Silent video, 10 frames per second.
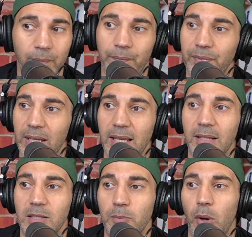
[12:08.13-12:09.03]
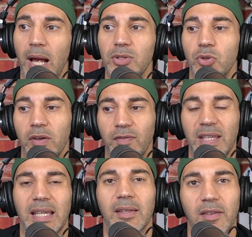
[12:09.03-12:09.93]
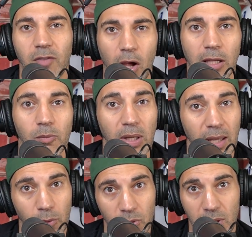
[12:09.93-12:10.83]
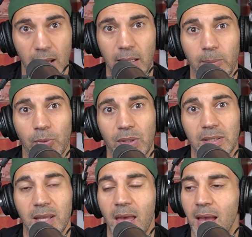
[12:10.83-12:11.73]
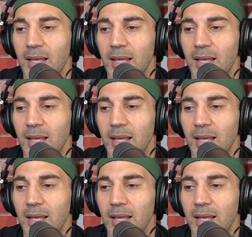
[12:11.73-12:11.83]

they can surprise you if they get the volume. Again, we were talking about this.